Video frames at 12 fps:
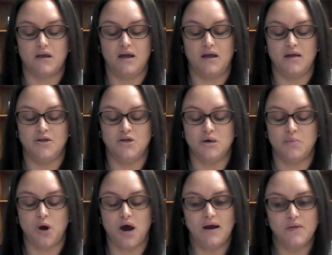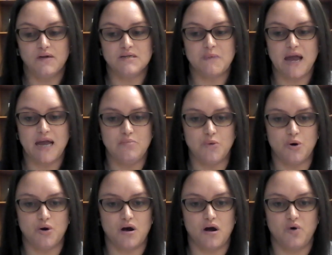And she brought out this
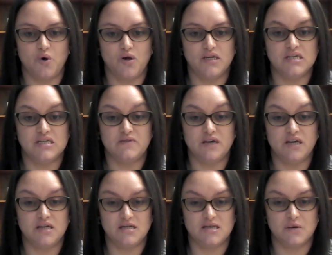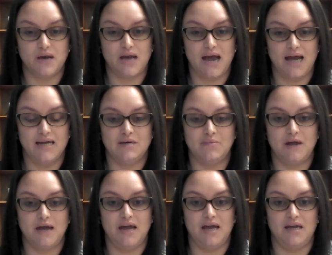paper of all these fees that we had to
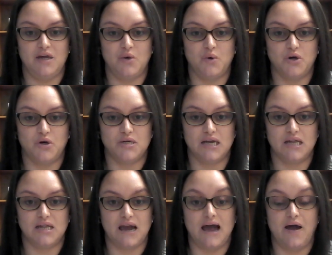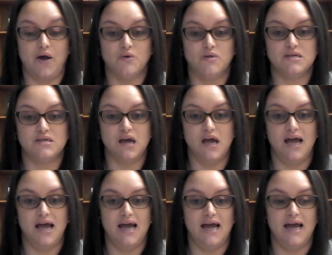pay in order to get the house.
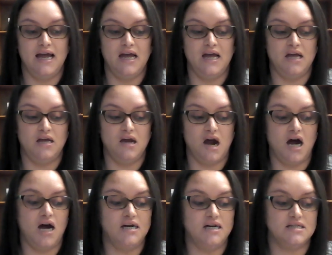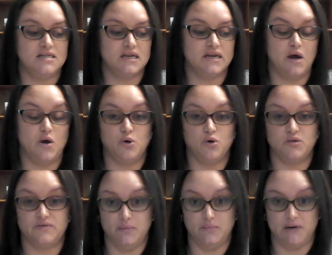And honestly, I almost
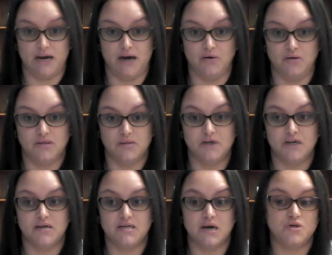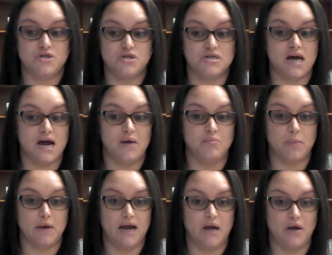flipped out because I was just not
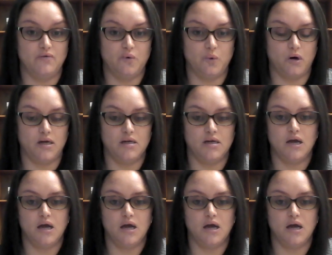prepared for it.